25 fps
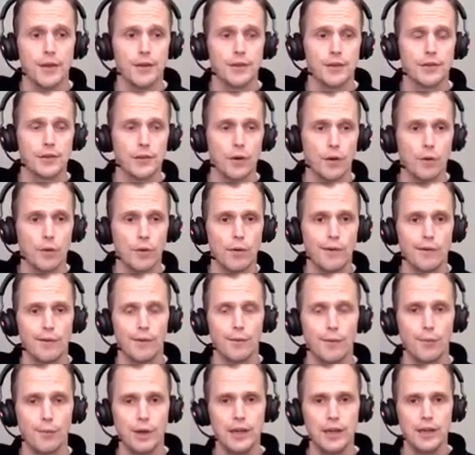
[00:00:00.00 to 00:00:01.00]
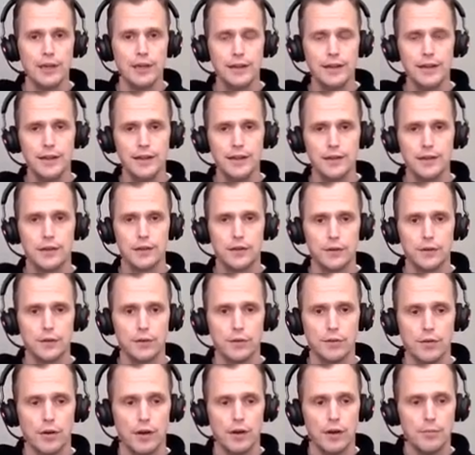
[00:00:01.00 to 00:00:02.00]
So we need
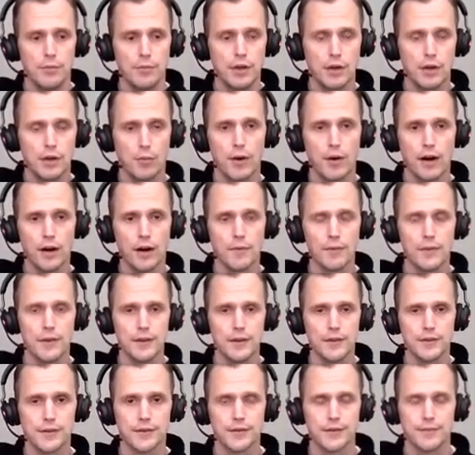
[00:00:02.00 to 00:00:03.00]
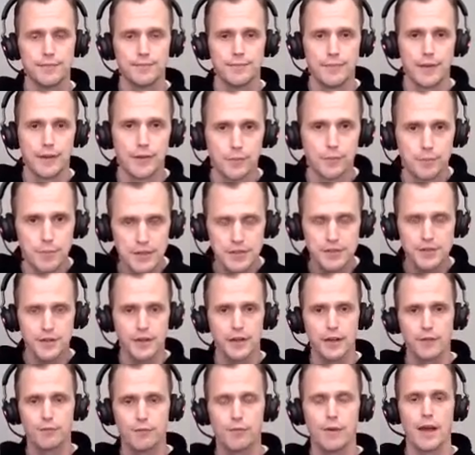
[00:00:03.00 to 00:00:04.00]
to be aware of this,
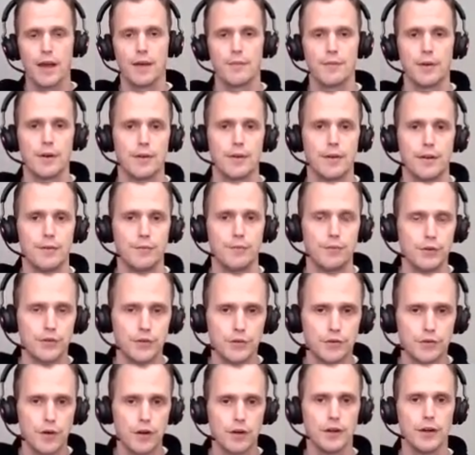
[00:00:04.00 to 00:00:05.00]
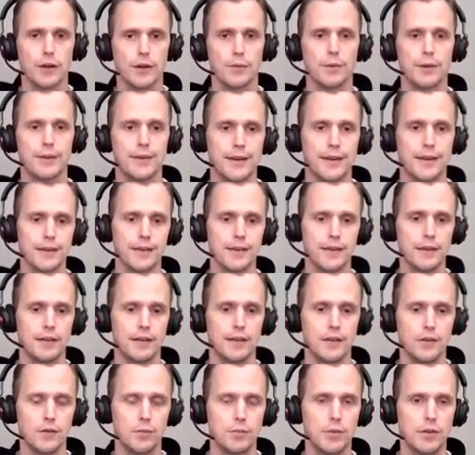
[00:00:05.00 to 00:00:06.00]
especially if we struggle with getting
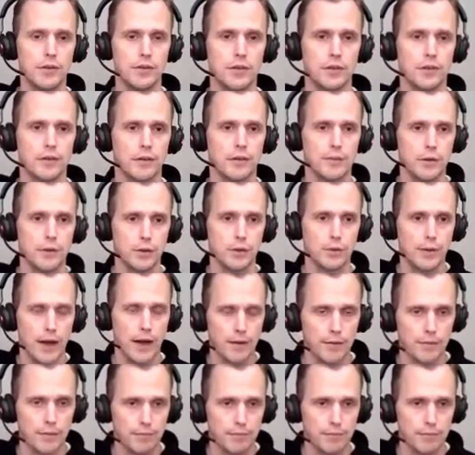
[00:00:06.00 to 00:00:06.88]
these business review,